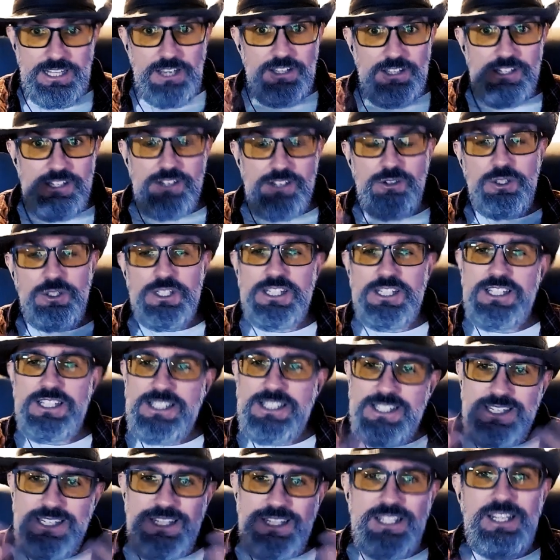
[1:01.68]
they still
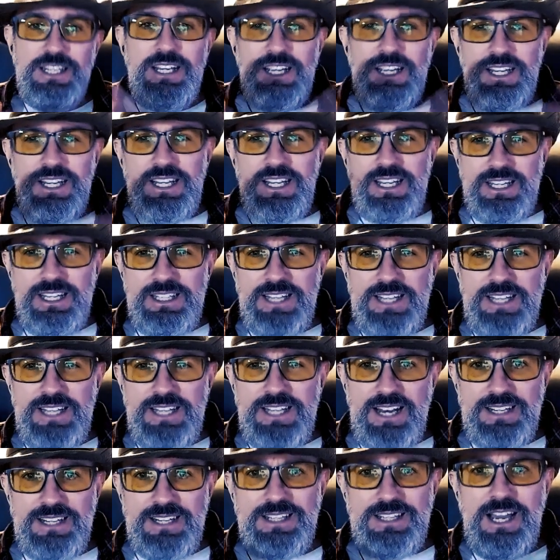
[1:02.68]
existed, and
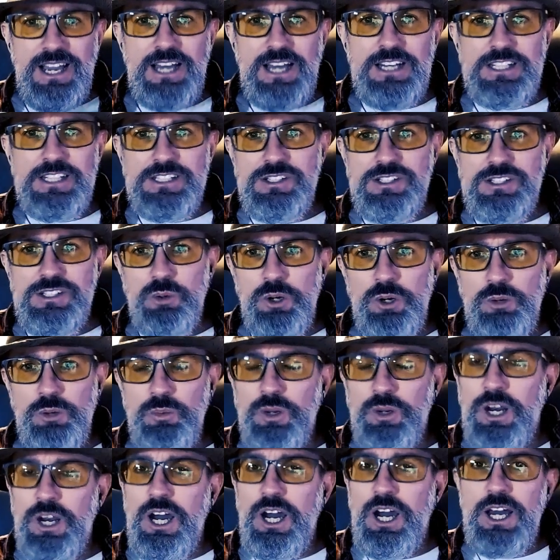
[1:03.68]
that kind of story
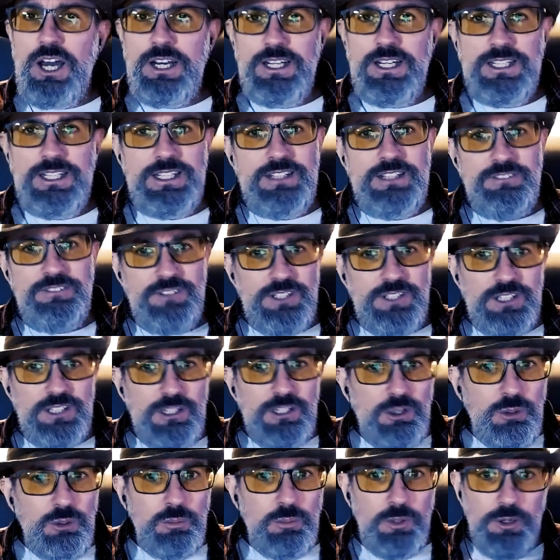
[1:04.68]
went on. Even
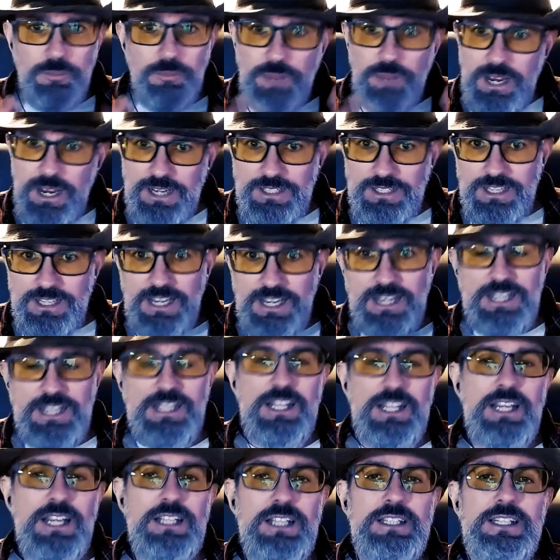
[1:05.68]
Little Mermaid kind
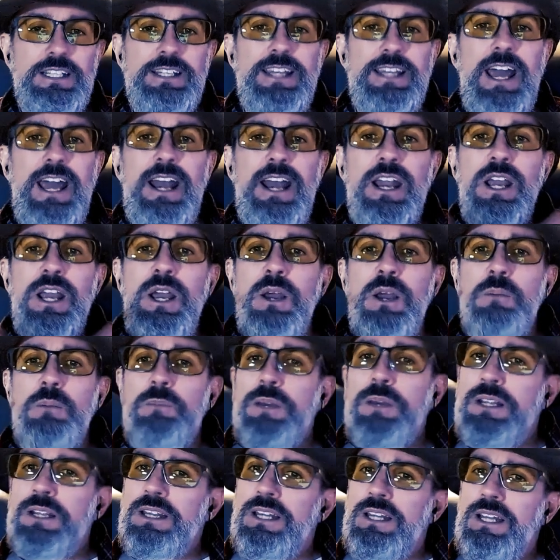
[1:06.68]
of like did that.
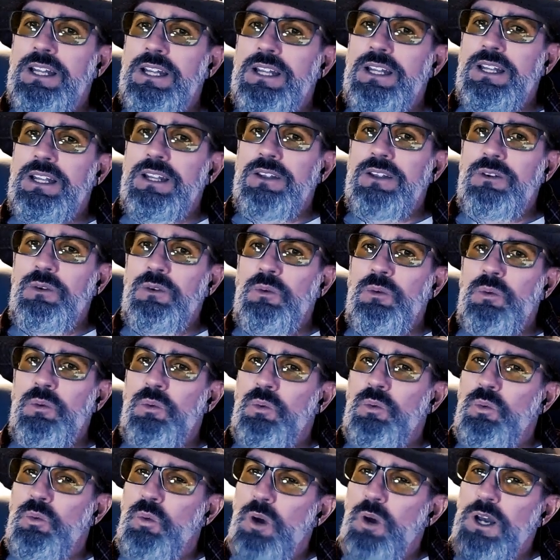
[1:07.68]
But
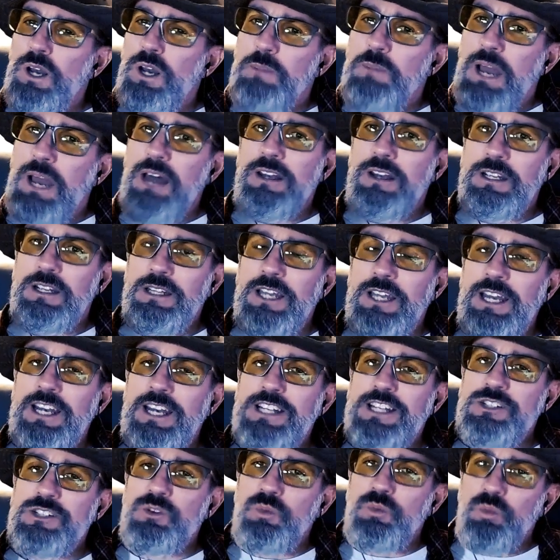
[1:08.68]
what about
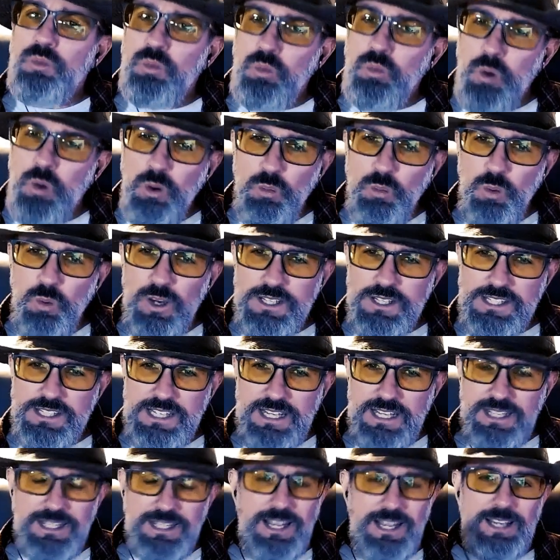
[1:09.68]
Atlantis? What was
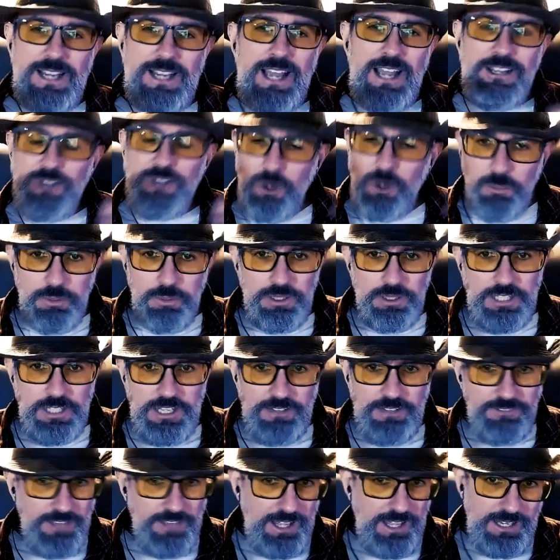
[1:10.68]
it? Like, I don't
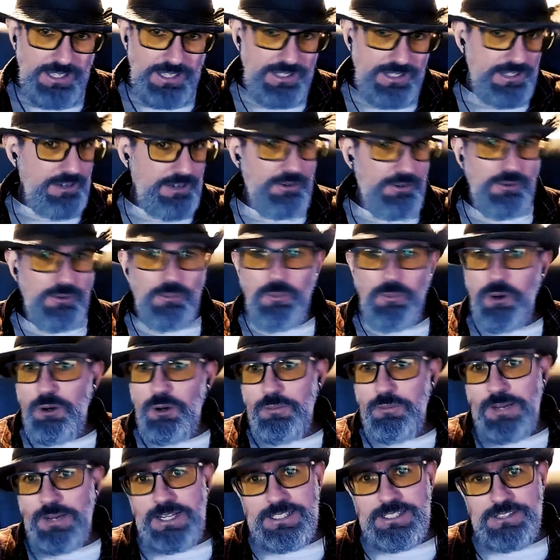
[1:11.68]
believe that there were
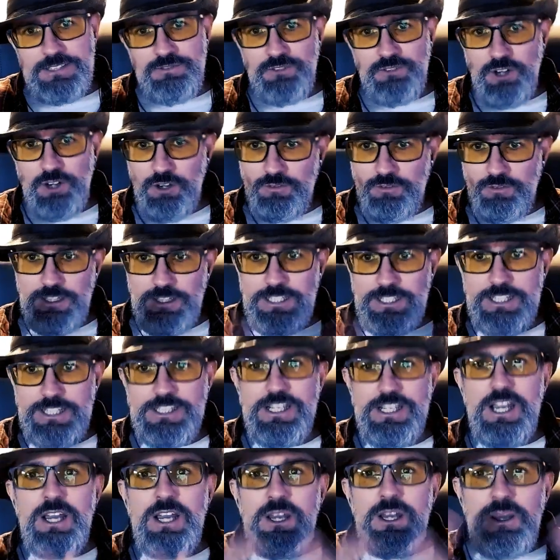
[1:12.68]
mermaids involved in
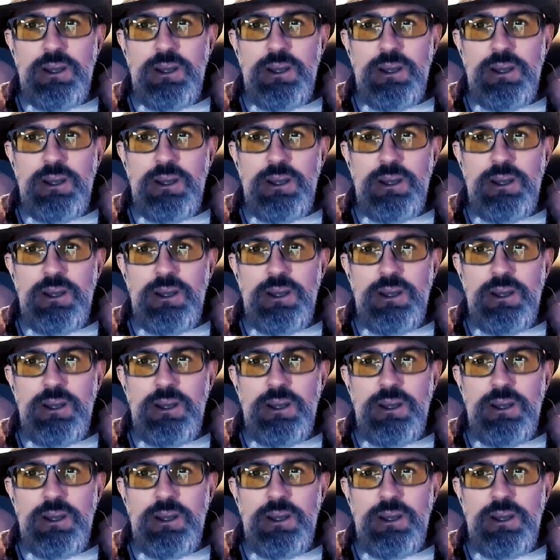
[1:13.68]
this,